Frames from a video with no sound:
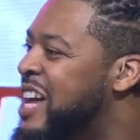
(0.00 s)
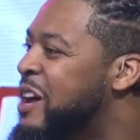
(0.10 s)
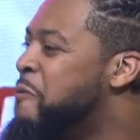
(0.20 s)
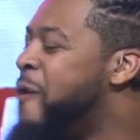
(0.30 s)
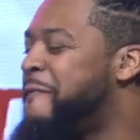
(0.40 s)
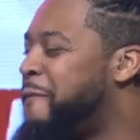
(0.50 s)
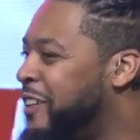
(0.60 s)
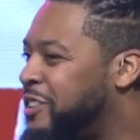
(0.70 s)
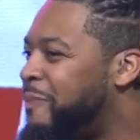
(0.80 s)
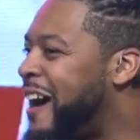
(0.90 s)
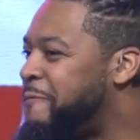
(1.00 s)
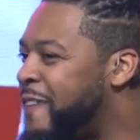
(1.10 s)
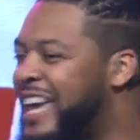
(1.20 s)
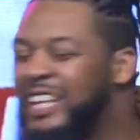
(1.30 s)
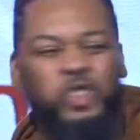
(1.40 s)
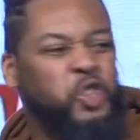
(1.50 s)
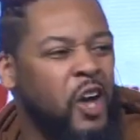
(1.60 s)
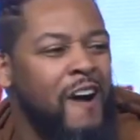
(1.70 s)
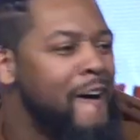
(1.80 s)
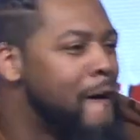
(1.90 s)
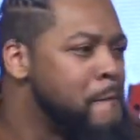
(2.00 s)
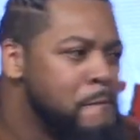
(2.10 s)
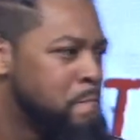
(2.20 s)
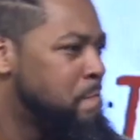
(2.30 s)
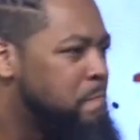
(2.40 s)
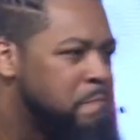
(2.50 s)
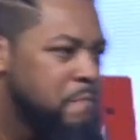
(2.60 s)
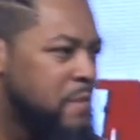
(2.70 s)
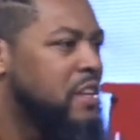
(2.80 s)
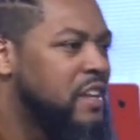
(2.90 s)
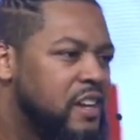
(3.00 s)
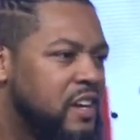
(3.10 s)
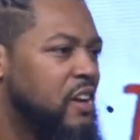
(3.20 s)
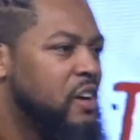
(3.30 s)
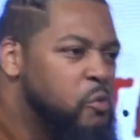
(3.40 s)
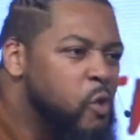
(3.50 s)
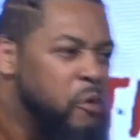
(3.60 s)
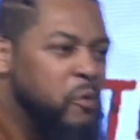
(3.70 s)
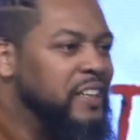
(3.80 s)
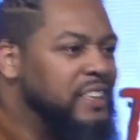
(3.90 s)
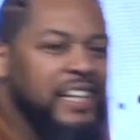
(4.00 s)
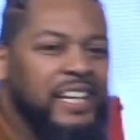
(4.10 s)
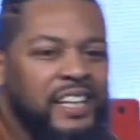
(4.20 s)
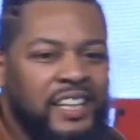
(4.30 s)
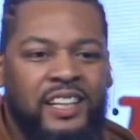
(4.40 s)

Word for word: reference my faith. He saw what we did.